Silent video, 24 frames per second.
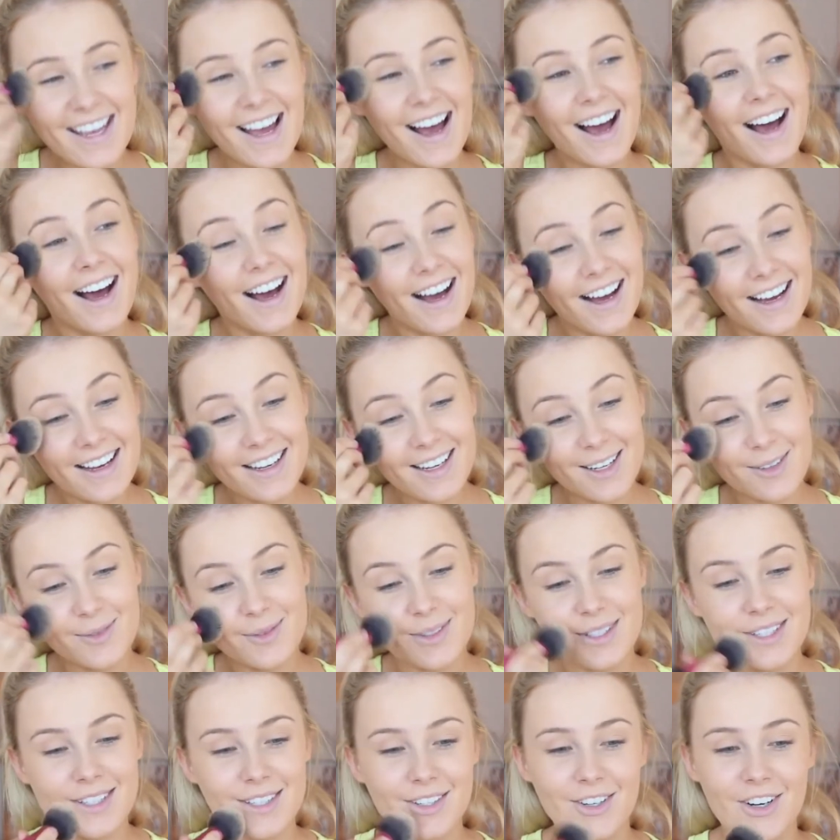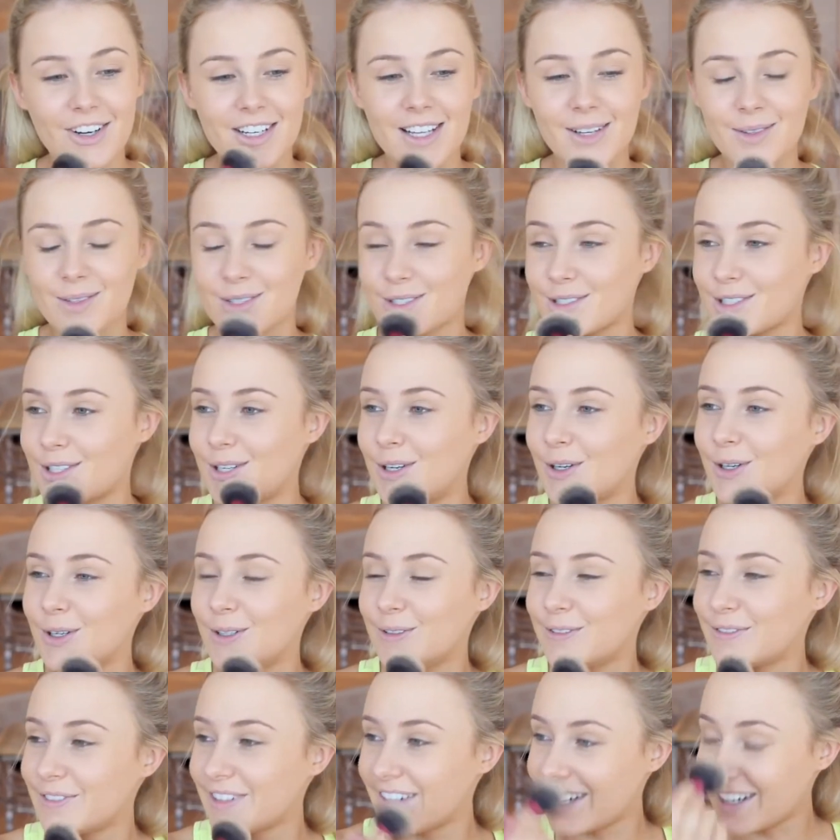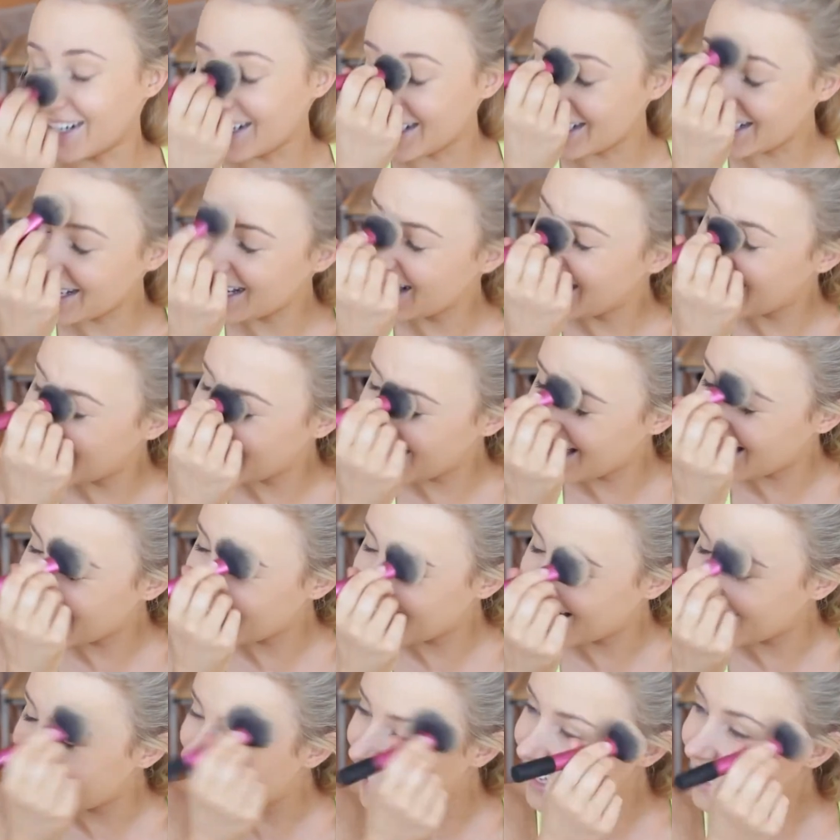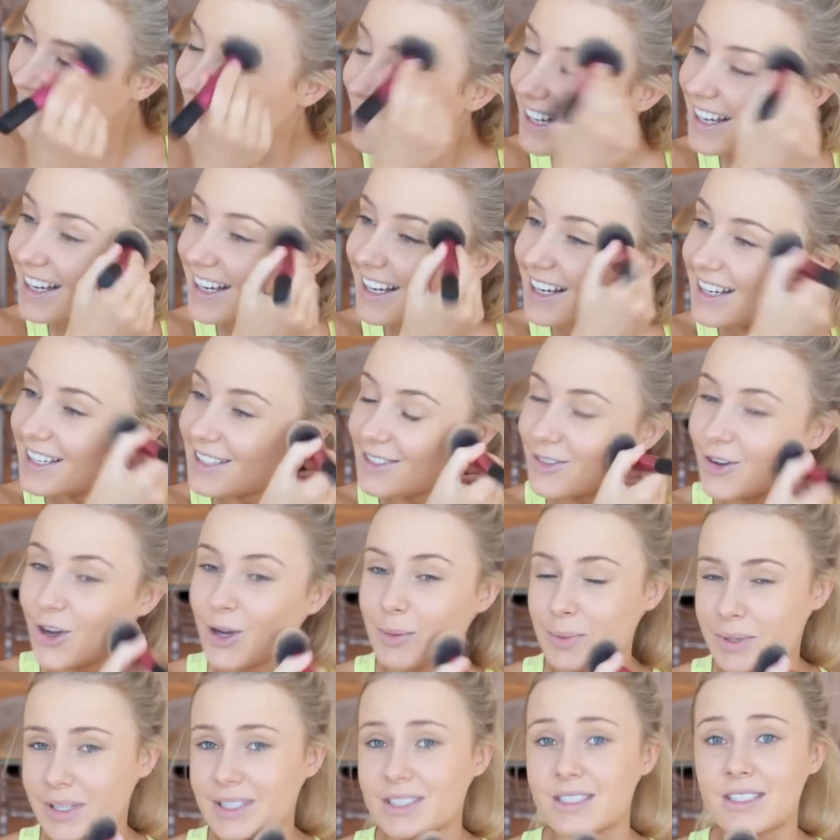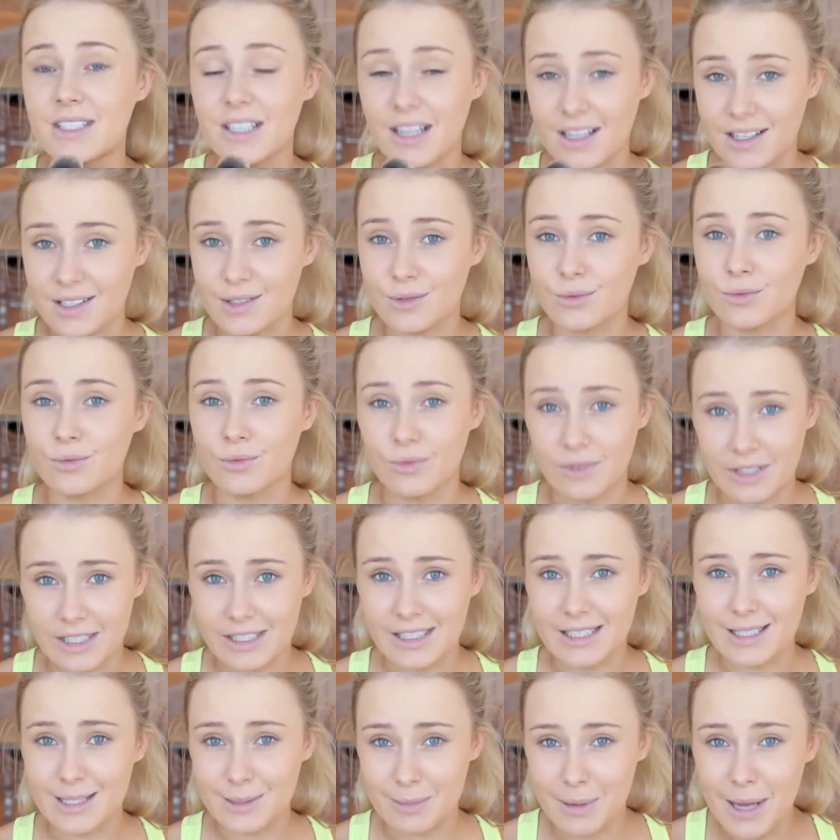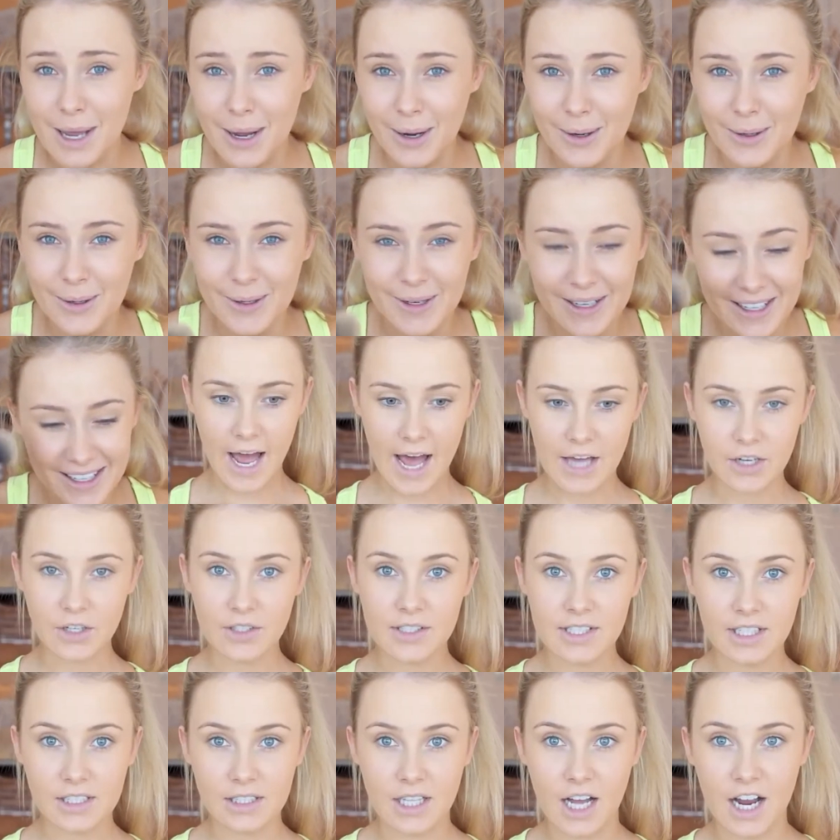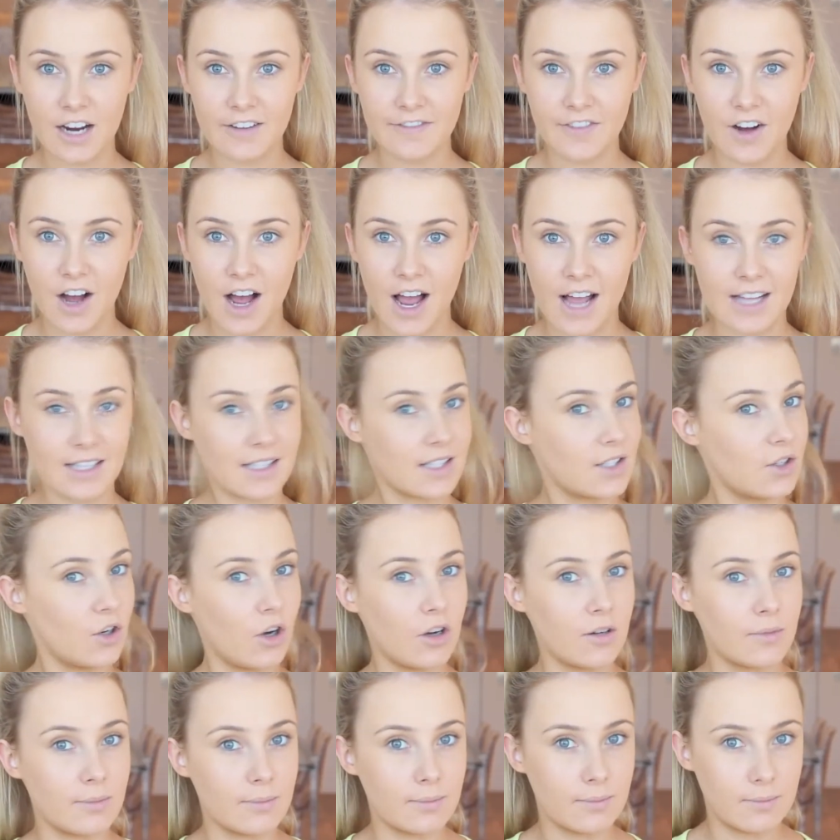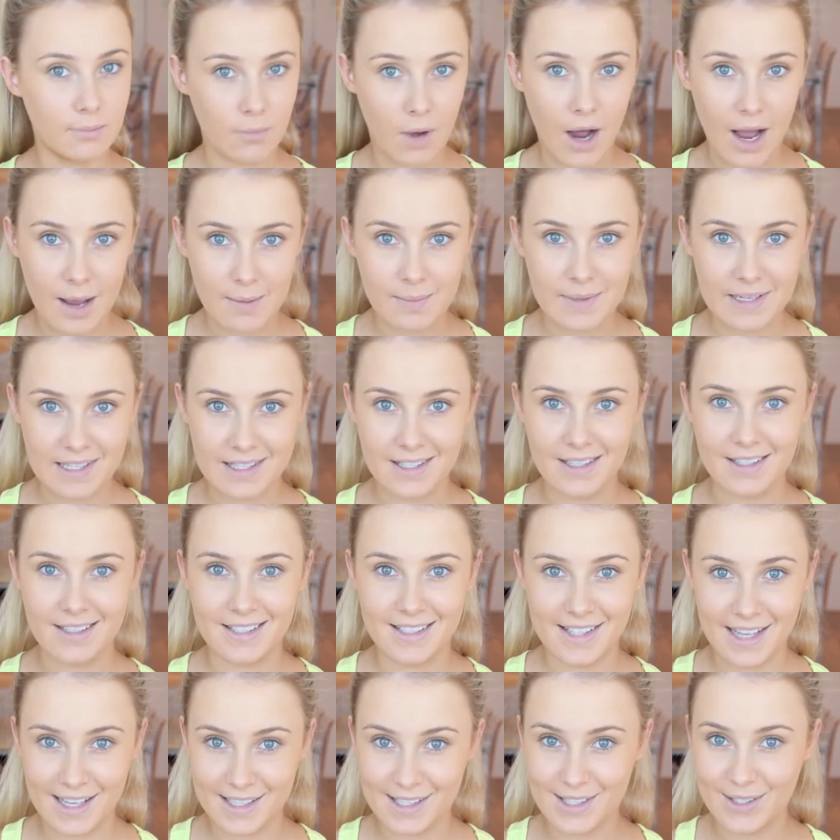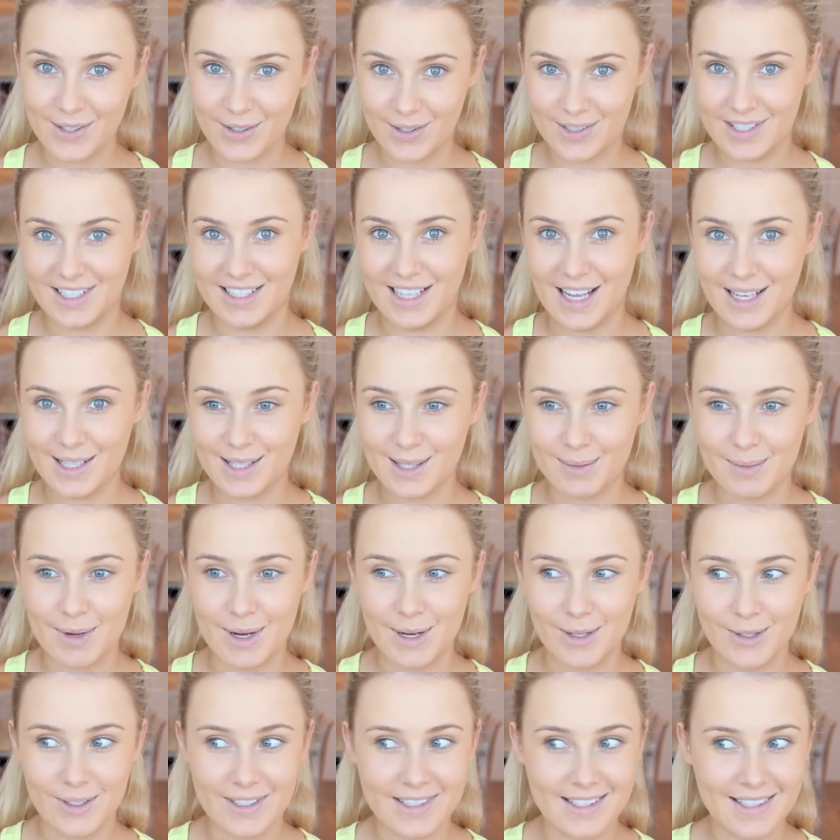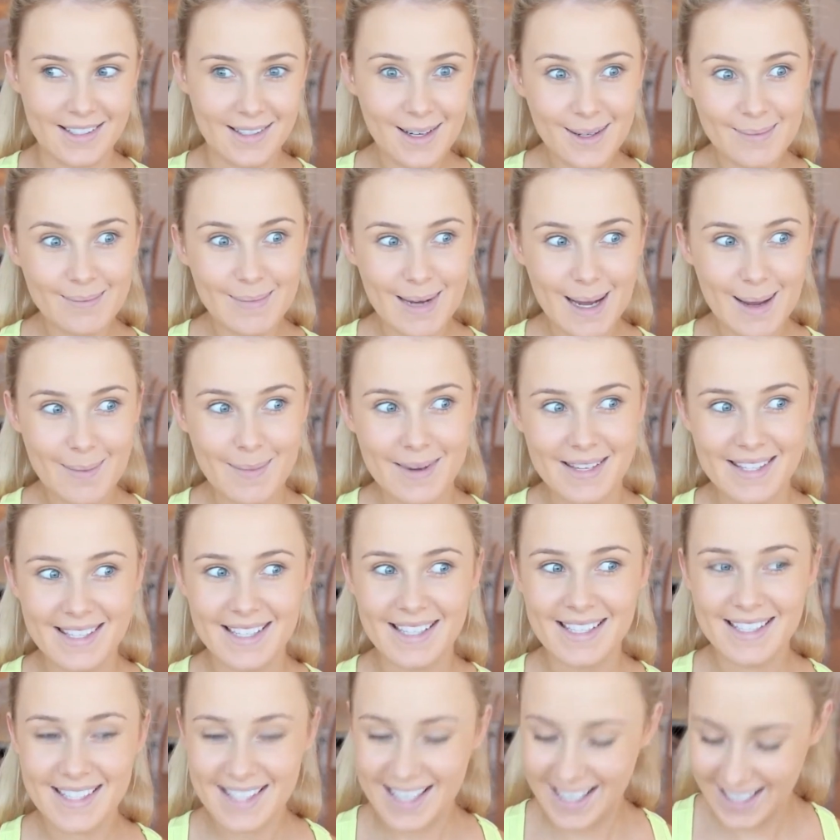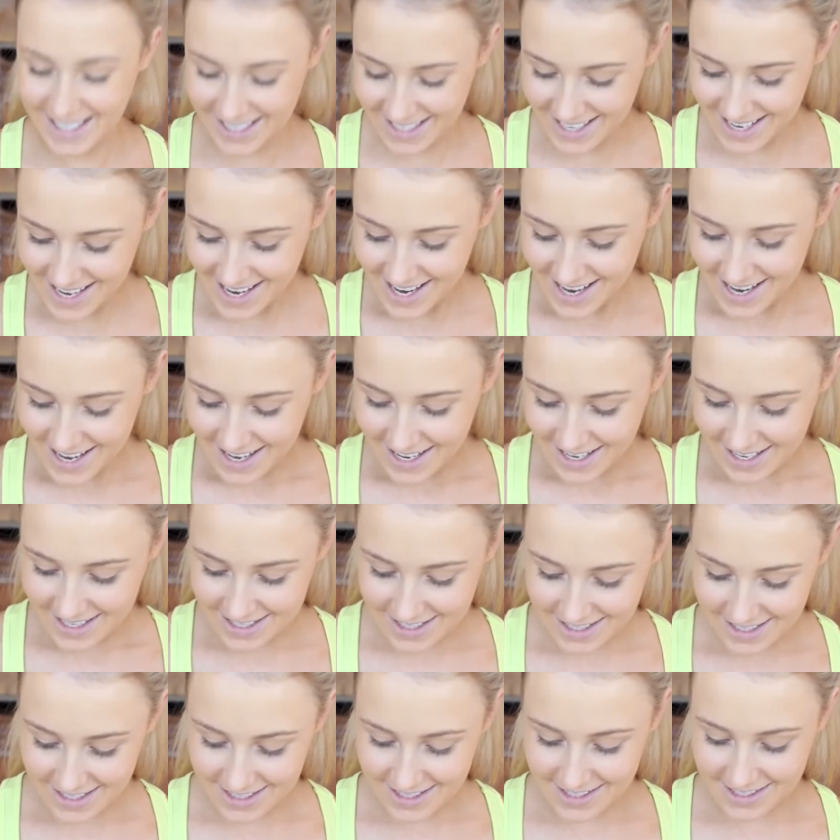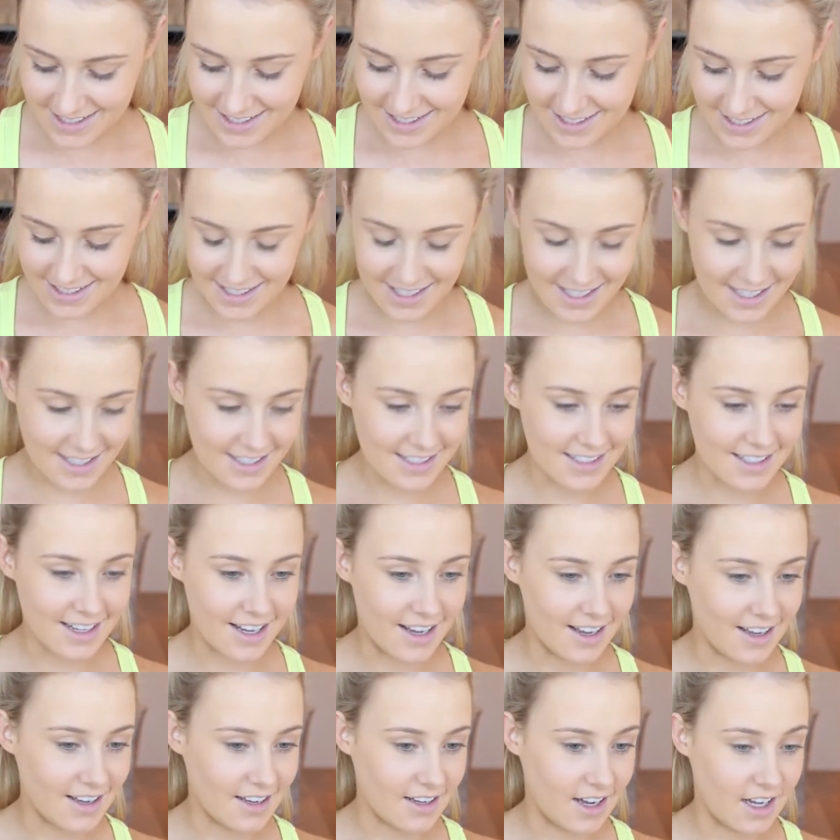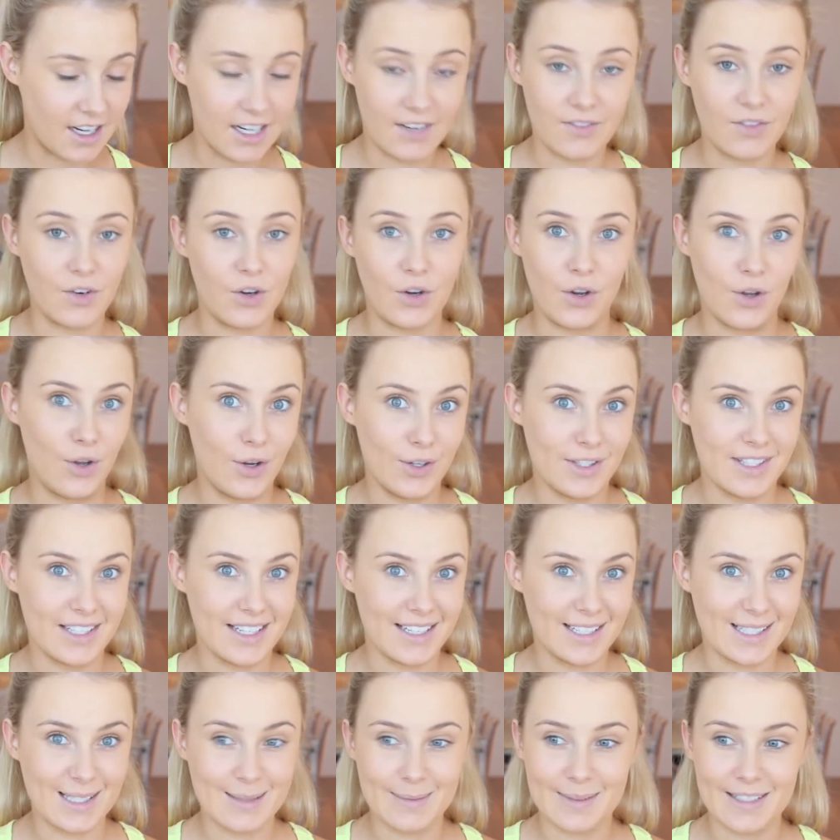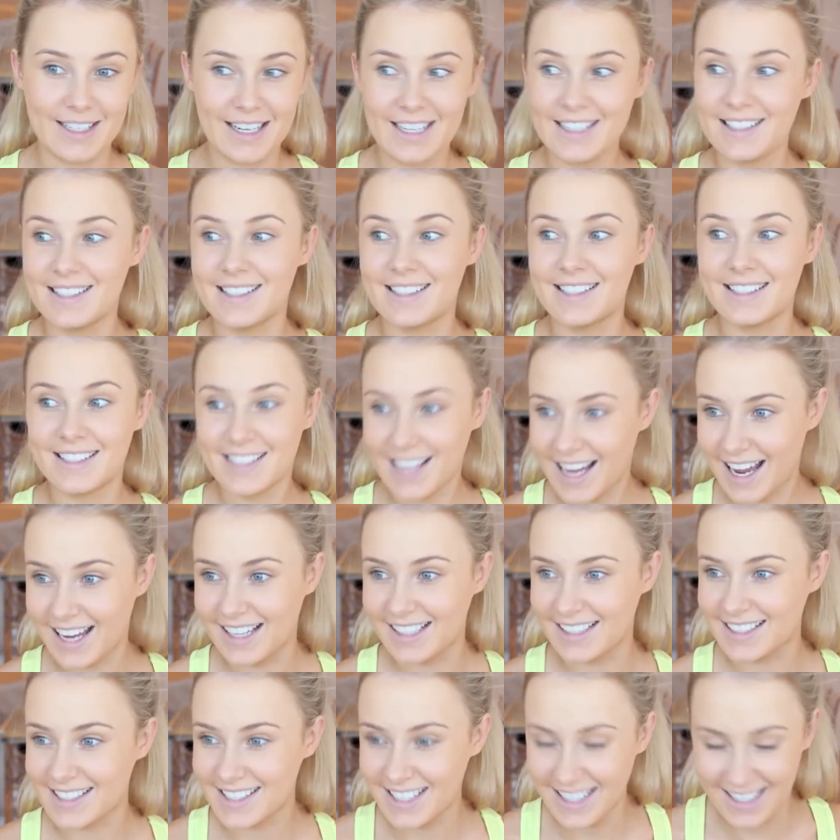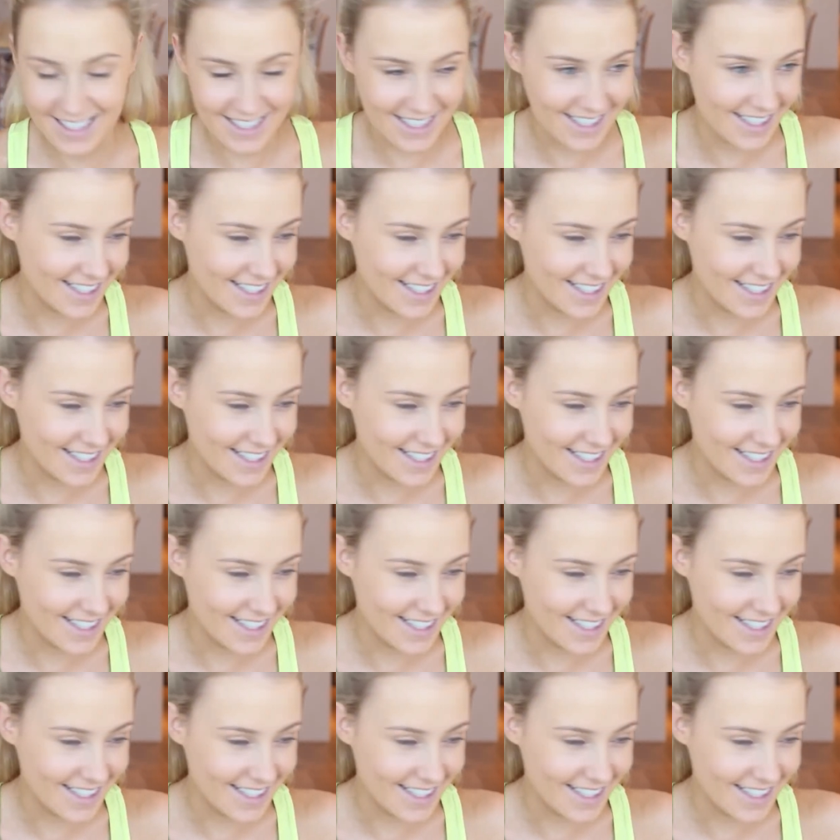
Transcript: Yuck, I'm sorry, that was too far. No, but it does really smell. And just to clarify, it's not my business that's causing that smell. It's not my business. It is, I don't even know whose it is, but it stinks.